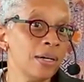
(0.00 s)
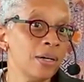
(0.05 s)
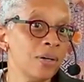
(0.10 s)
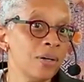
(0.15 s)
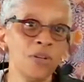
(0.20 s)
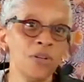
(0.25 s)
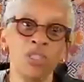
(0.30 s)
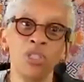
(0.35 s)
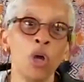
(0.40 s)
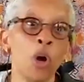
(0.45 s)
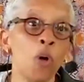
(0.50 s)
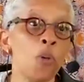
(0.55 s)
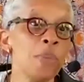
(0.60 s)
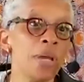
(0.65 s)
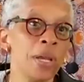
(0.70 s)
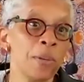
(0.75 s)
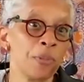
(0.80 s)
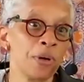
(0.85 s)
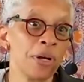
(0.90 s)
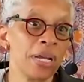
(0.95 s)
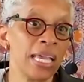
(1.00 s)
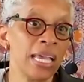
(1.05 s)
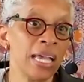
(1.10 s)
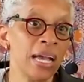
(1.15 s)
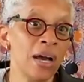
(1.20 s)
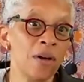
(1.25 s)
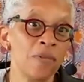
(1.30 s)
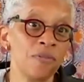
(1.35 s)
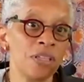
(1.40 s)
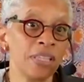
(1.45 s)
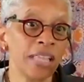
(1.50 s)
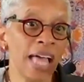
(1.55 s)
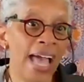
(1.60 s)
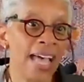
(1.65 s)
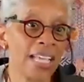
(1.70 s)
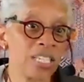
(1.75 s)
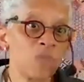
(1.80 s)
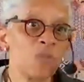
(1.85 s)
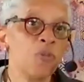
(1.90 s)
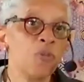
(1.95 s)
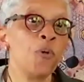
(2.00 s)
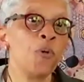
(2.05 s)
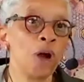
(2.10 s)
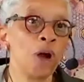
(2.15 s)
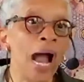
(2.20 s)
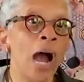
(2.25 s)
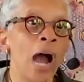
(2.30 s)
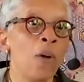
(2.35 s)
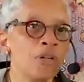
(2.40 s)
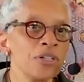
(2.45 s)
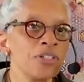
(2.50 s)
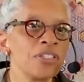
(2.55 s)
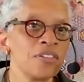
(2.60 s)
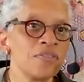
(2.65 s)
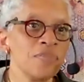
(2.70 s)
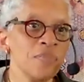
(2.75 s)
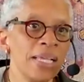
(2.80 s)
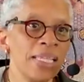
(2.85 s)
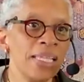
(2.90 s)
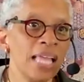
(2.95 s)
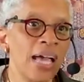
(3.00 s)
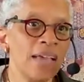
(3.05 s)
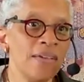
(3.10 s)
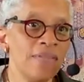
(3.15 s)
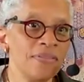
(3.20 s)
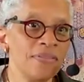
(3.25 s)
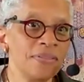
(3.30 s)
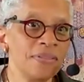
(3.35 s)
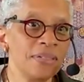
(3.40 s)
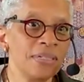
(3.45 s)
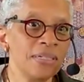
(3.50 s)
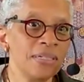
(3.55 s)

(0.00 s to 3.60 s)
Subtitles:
with no memory of the last 4 hours of my life,